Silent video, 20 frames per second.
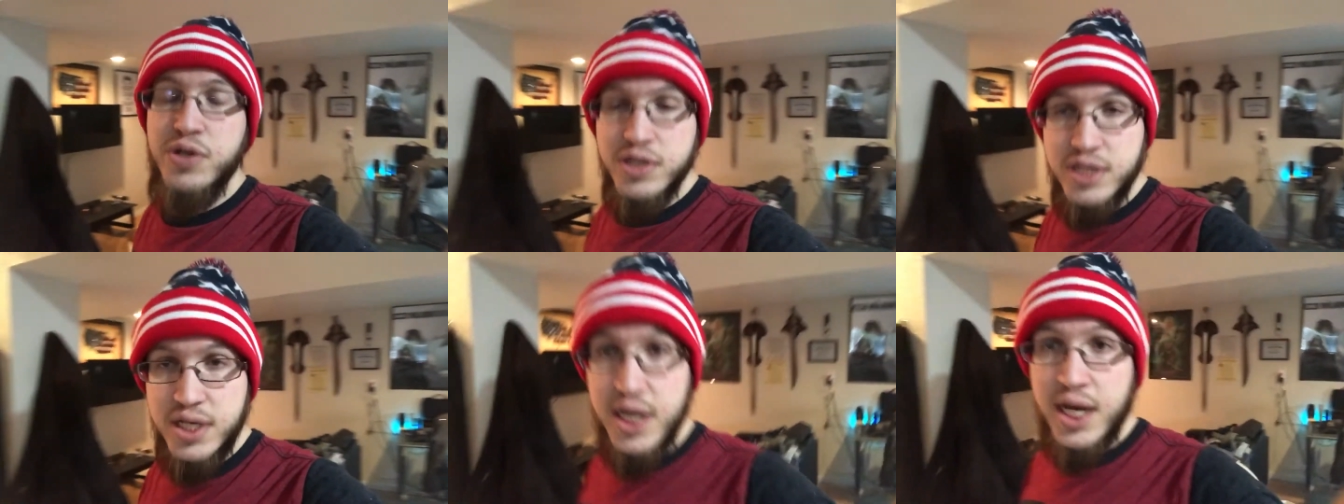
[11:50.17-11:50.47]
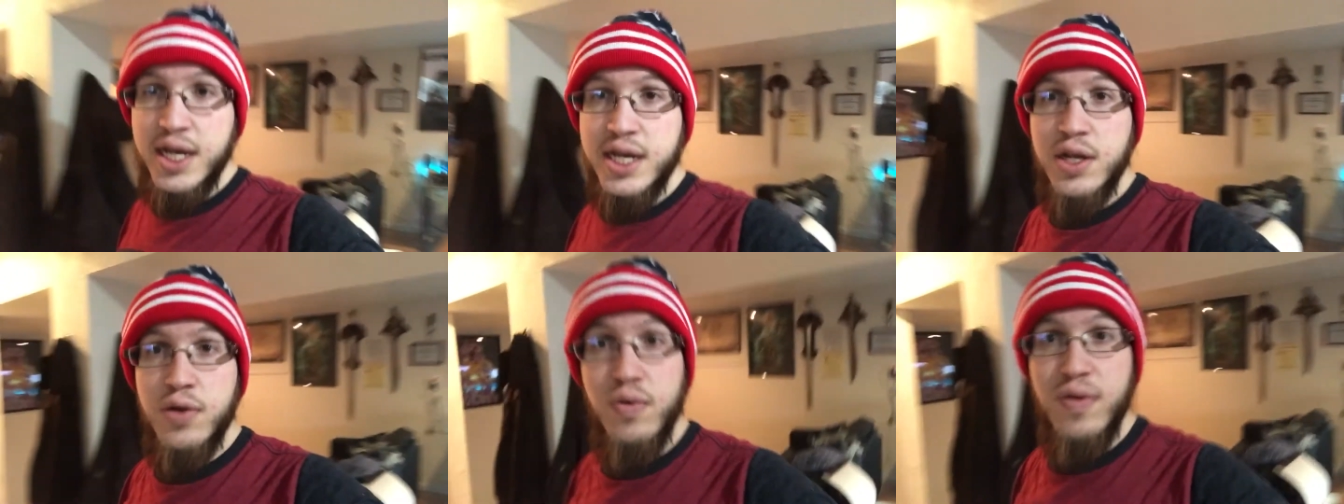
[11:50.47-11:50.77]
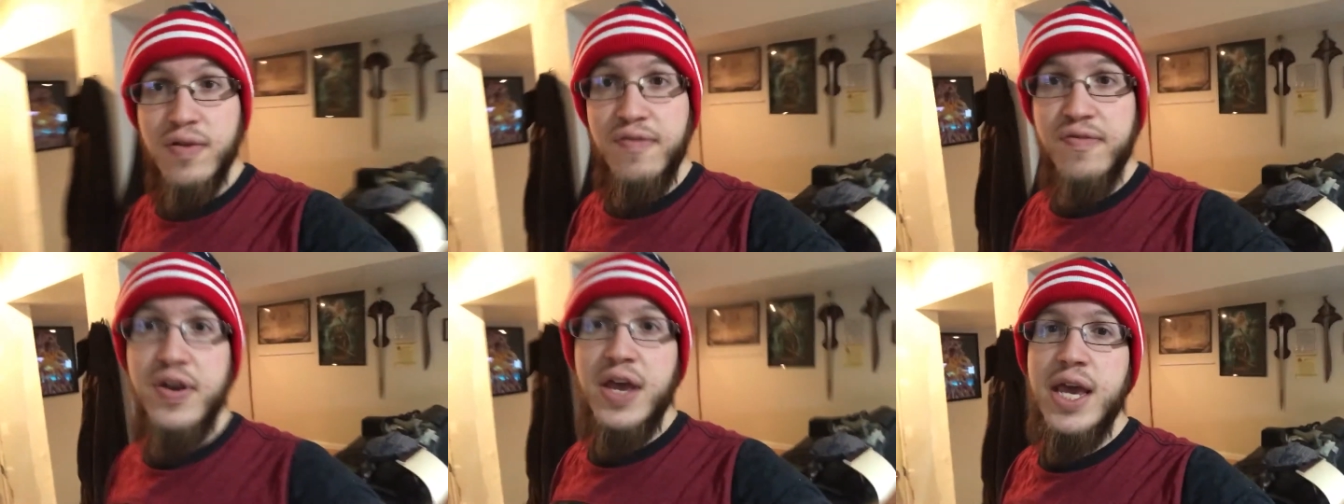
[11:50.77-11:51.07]
just like I did
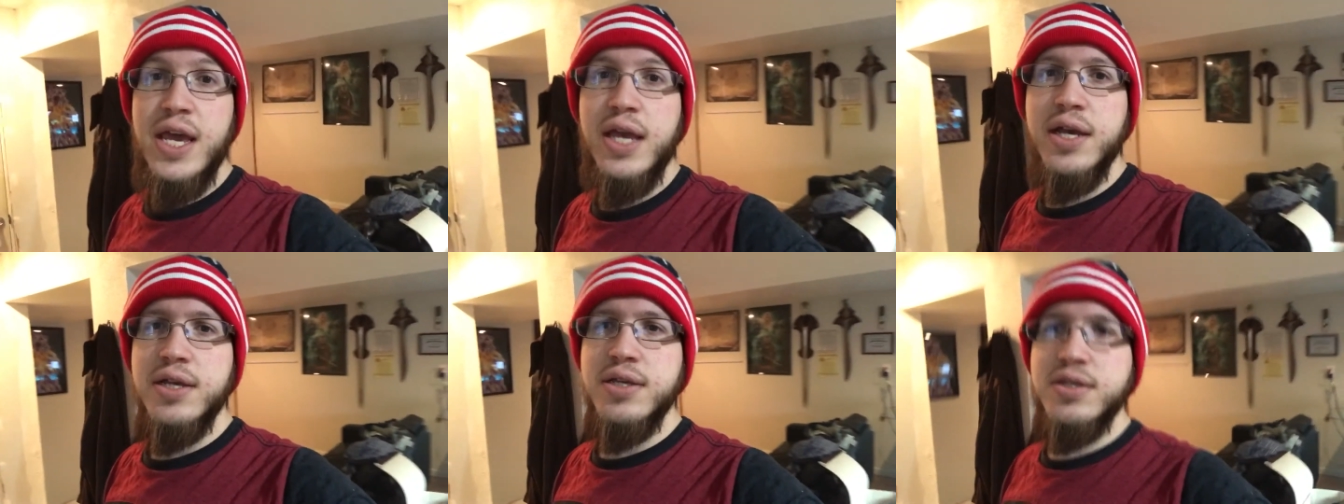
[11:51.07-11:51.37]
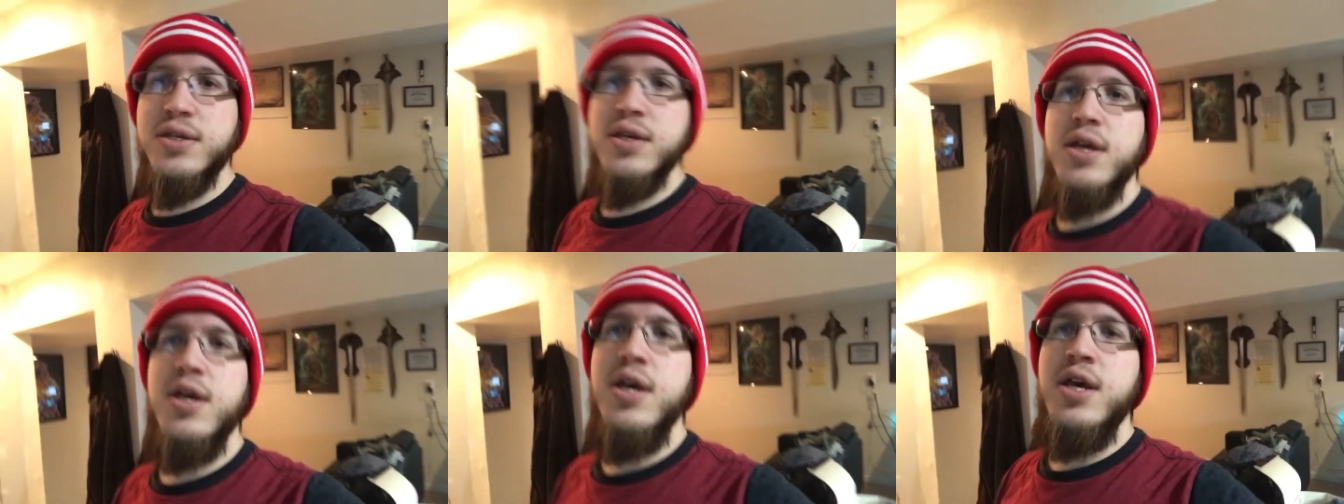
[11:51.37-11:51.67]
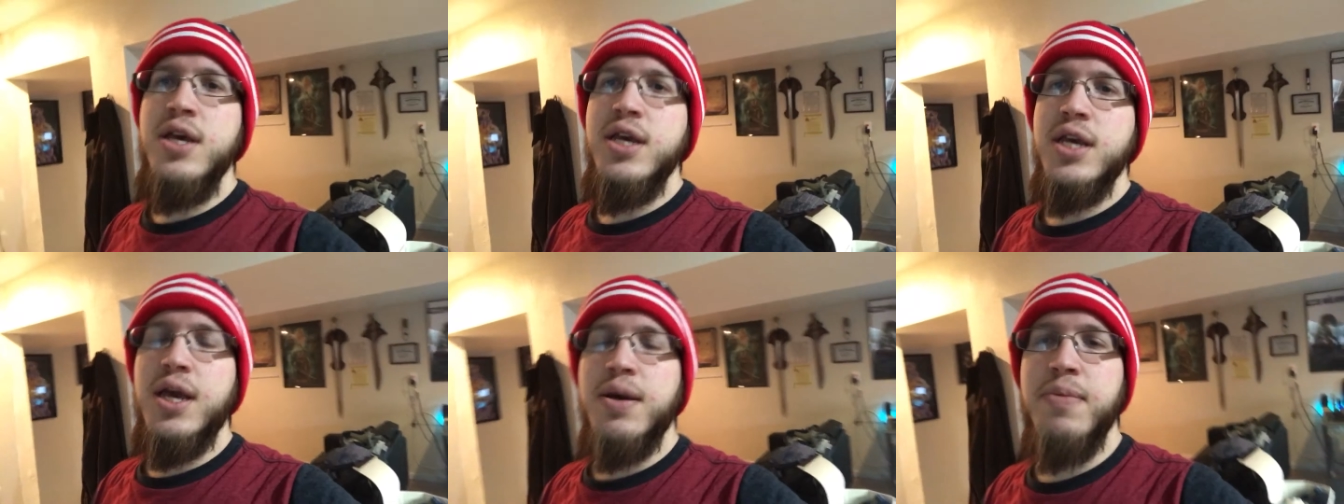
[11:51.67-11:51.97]
with Vegas,
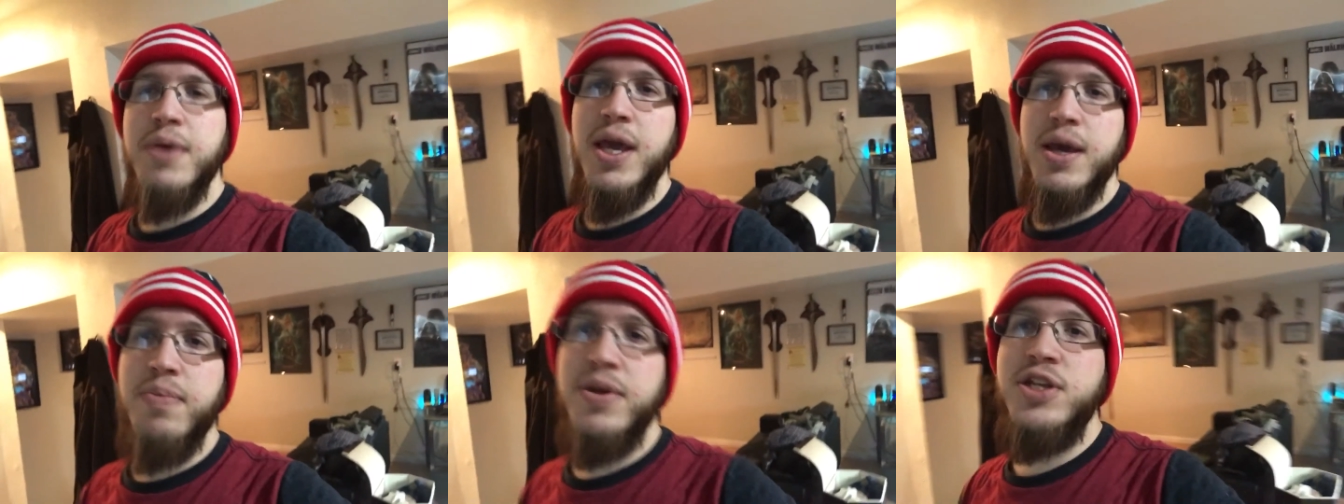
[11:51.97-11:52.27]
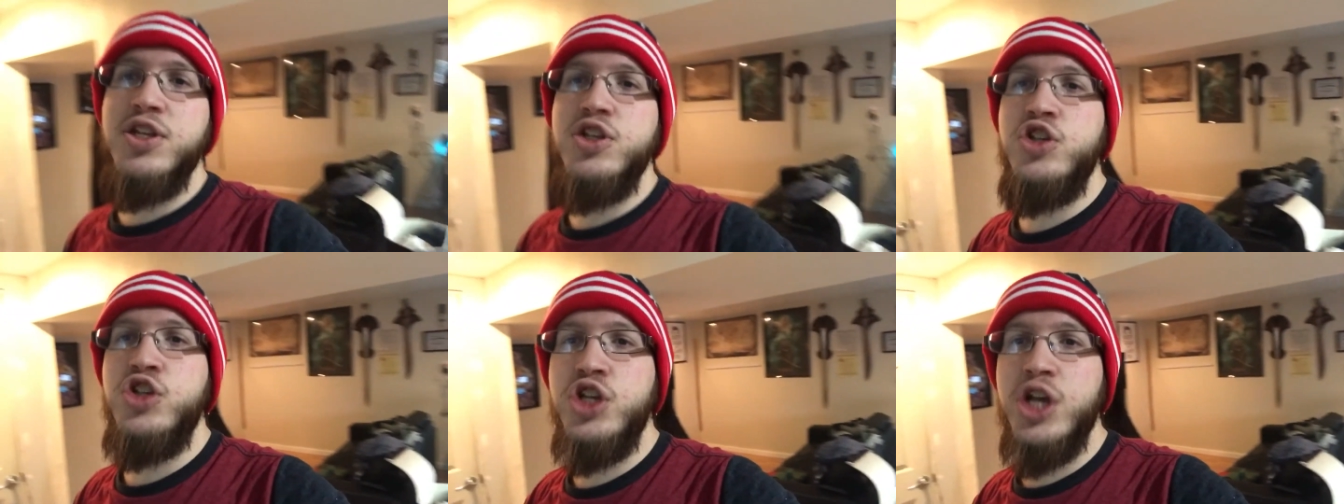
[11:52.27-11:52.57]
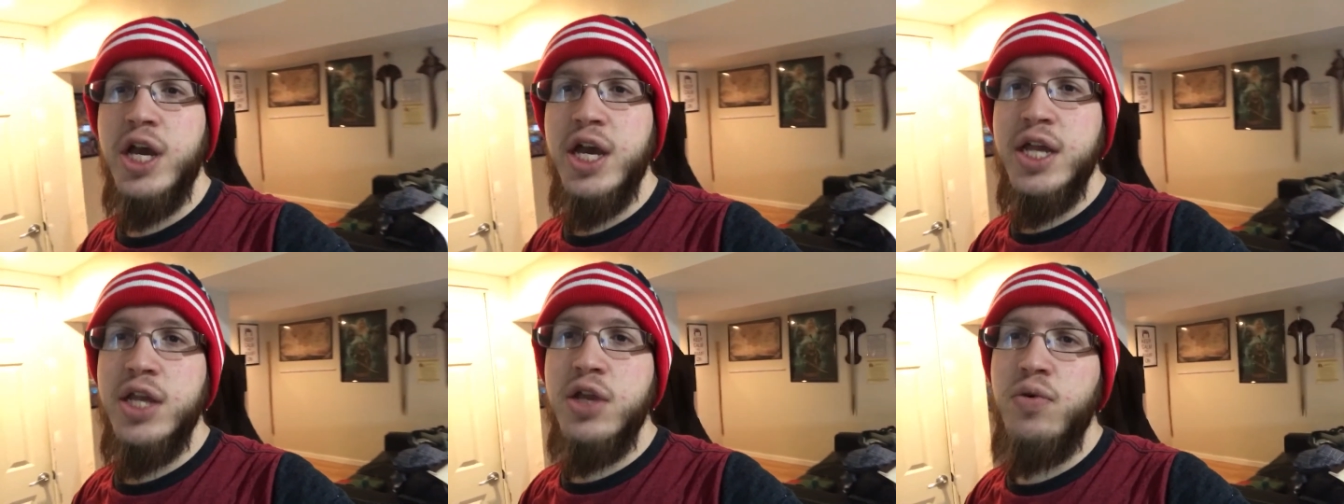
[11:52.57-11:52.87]
coming up in
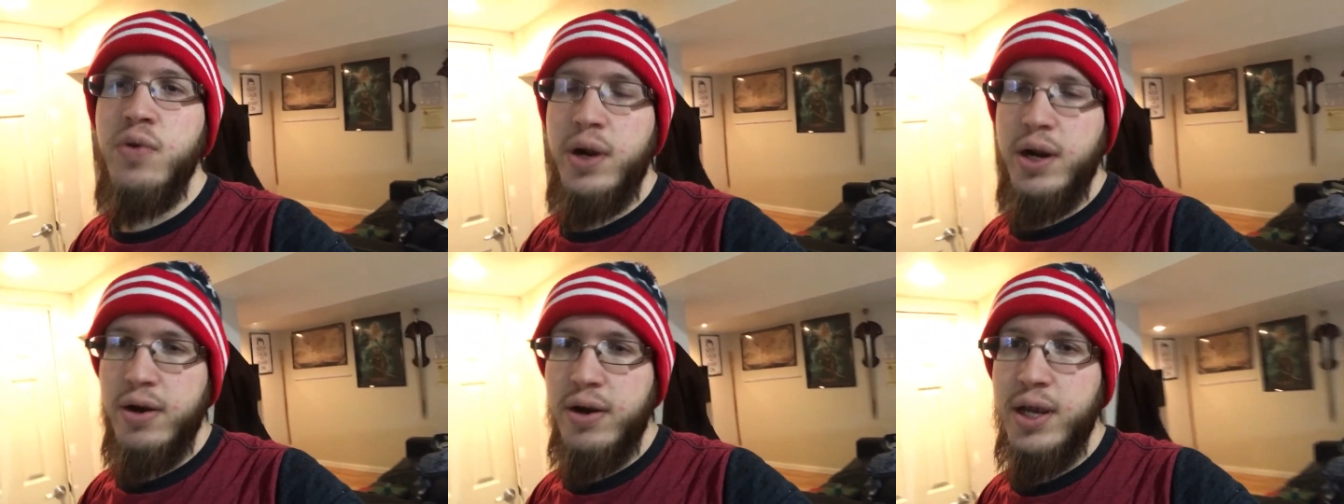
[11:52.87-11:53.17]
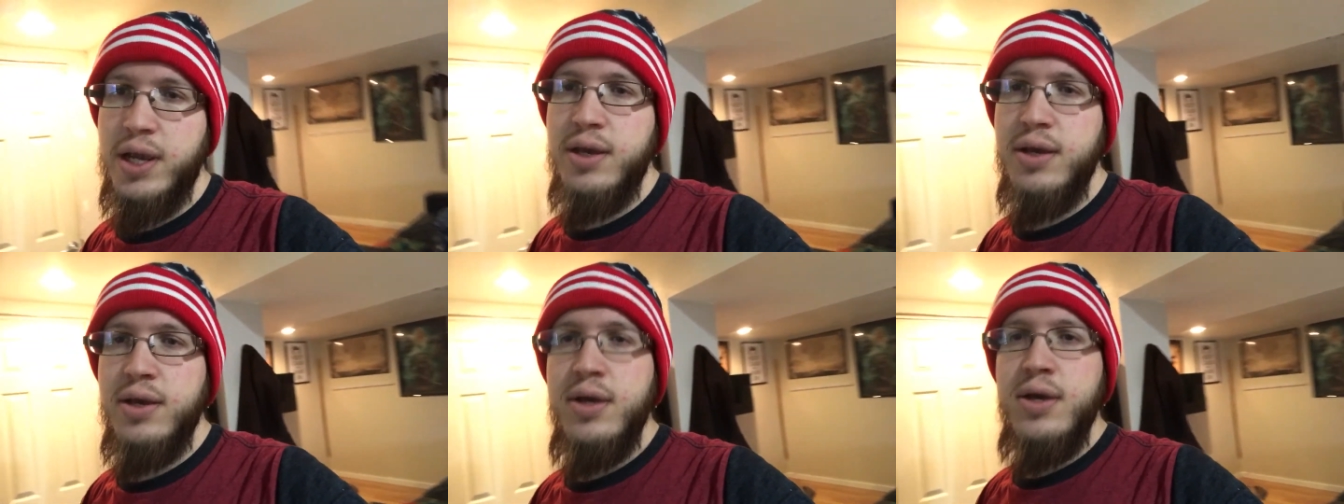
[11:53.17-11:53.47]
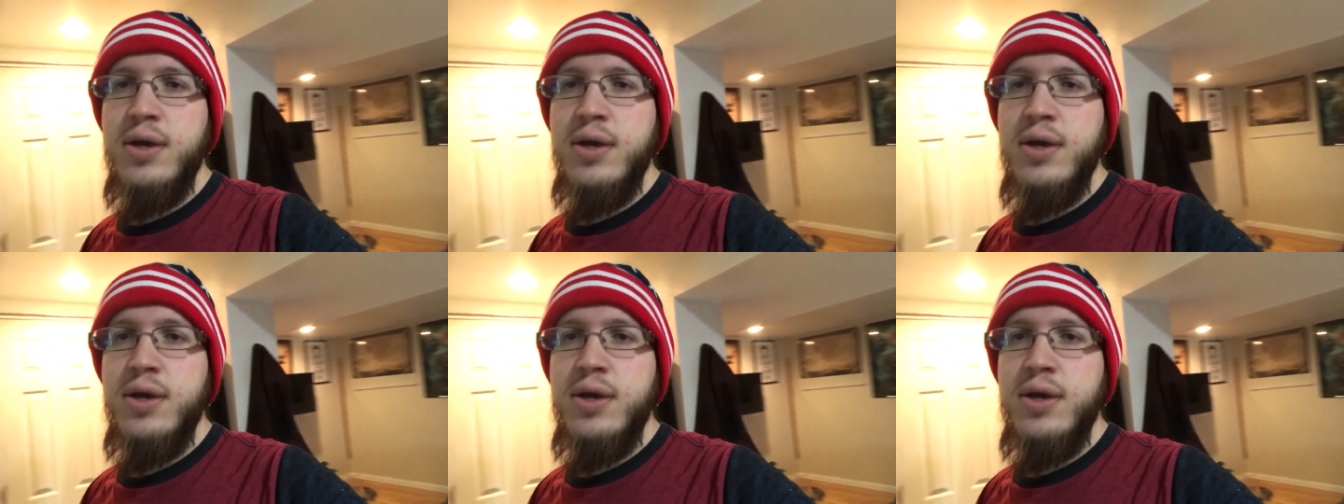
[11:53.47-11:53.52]
January